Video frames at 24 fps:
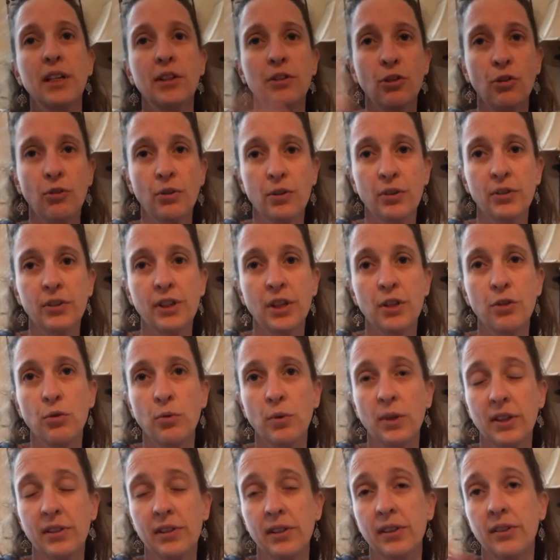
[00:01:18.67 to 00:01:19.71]
turtles and
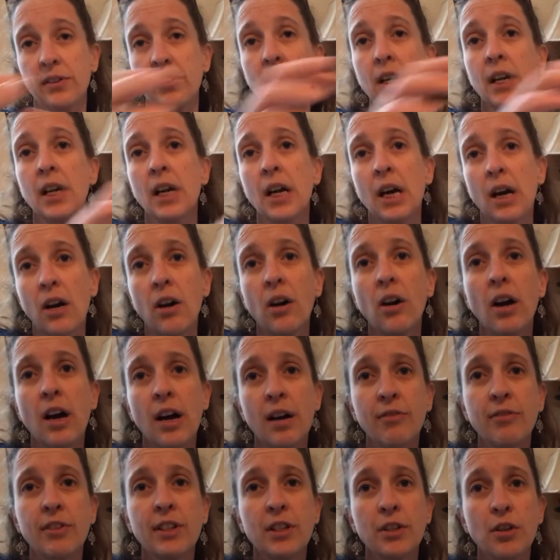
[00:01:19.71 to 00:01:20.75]
tortoises are
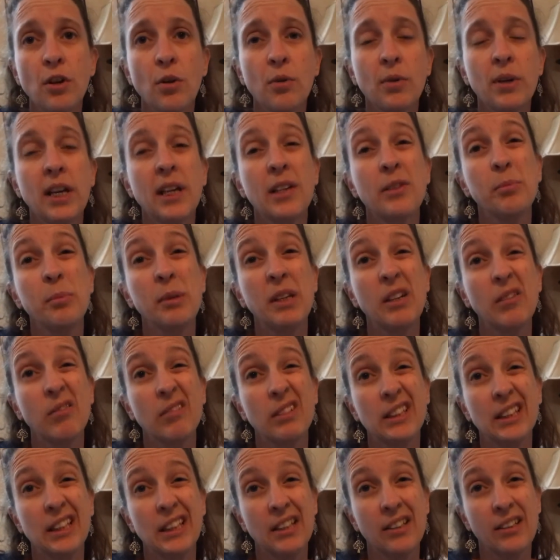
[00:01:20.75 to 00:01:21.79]
often known as being
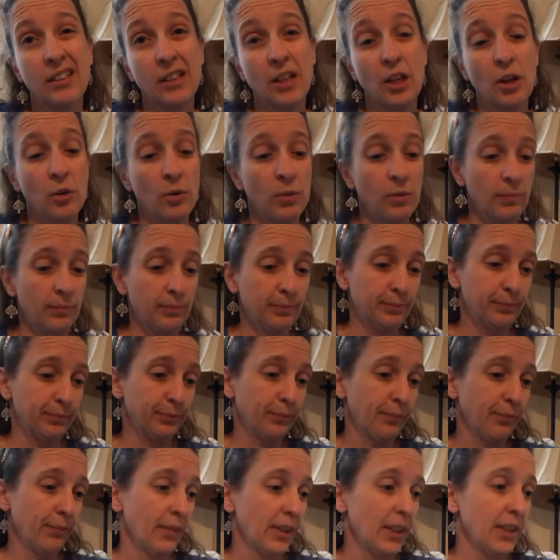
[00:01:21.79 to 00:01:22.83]
really slow.
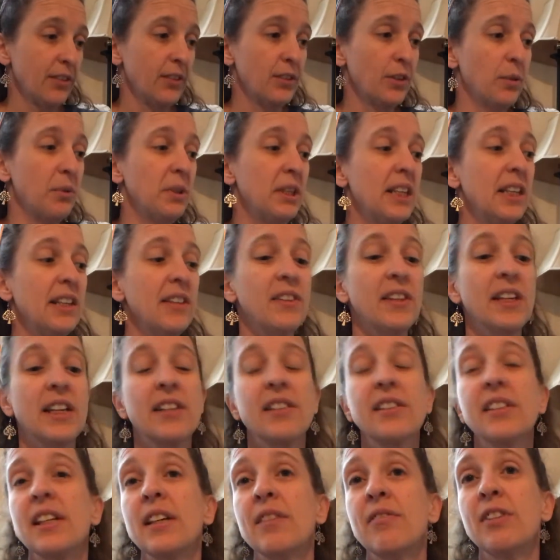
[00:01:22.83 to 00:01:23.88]
So he
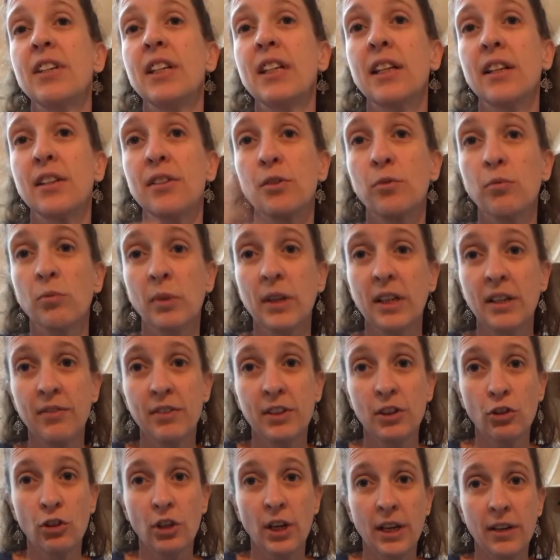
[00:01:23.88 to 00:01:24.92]
thinks if he gets rid of
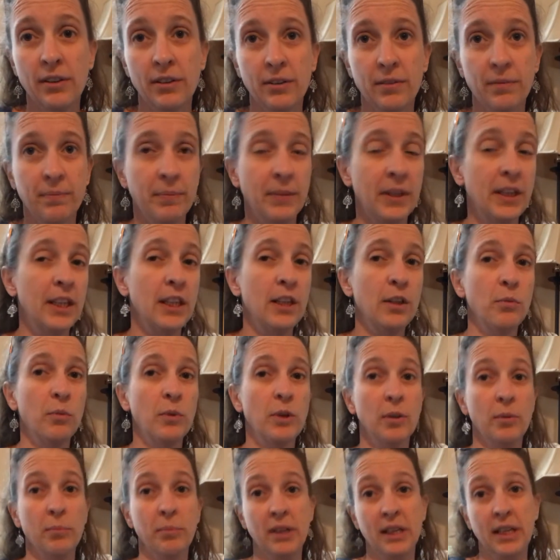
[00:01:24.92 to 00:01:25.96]
his shell, he
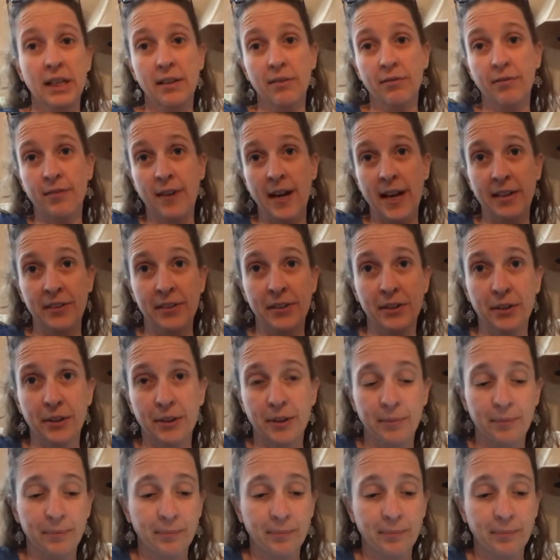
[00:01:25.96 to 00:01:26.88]
will be faster.